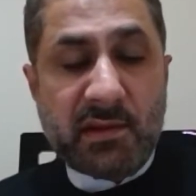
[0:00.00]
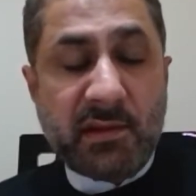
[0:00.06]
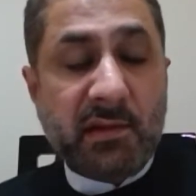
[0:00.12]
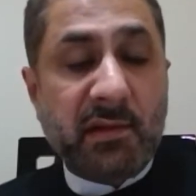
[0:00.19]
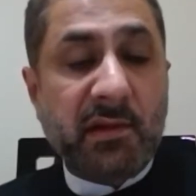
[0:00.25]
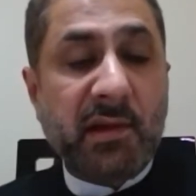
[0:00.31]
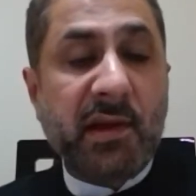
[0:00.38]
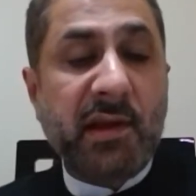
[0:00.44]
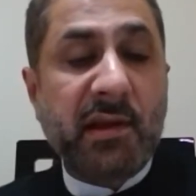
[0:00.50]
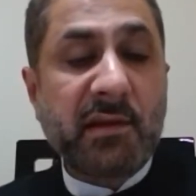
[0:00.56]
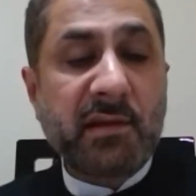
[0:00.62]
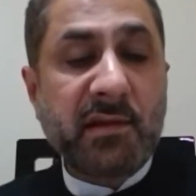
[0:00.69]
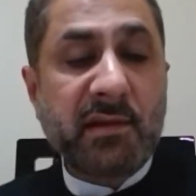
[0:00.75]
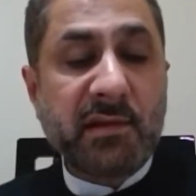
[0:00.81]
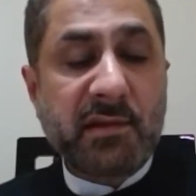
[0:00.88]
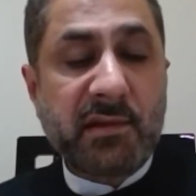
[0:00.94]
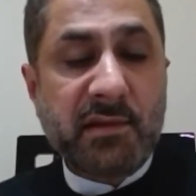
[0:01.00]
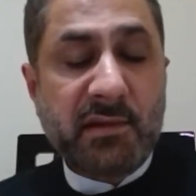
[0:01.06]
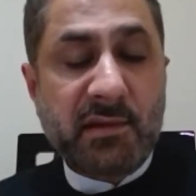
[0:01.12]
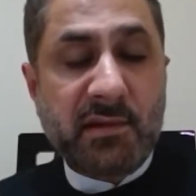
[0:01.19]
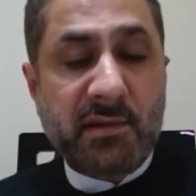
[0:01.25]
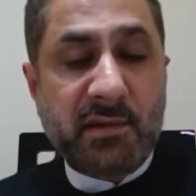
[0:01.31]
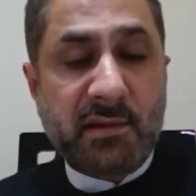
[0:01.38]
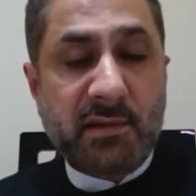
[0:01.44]
The
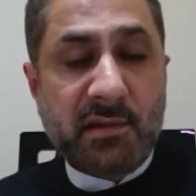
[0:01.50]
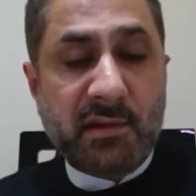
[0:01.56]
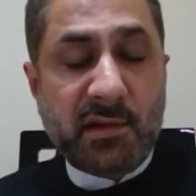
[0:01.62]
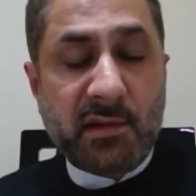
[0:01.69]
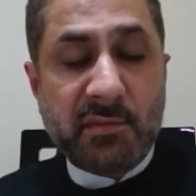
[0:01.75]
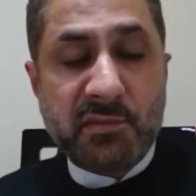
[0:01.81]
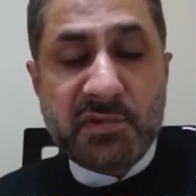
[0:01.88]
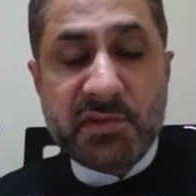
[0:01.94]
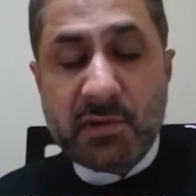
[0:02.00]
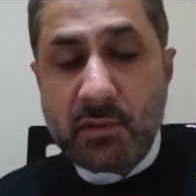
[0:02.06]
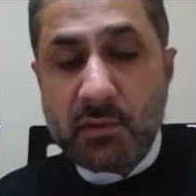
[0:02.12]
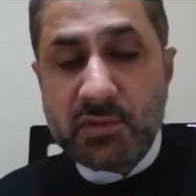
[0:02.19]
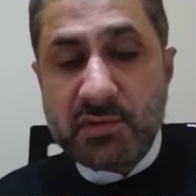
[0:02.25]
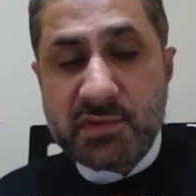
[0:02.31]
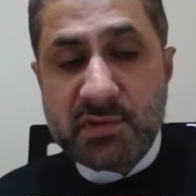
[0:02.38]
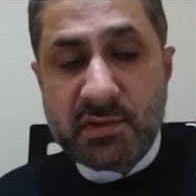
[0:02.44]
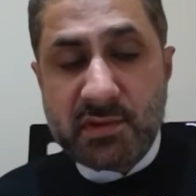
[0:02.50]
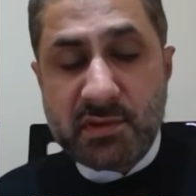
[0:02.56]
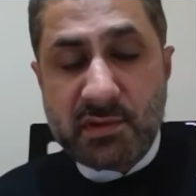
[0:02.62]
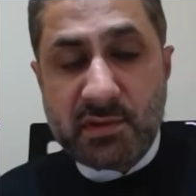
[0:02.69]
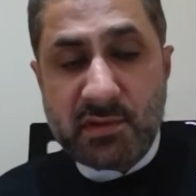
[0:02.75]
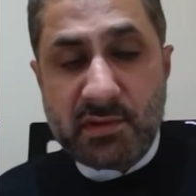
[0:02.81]
rider comes closer.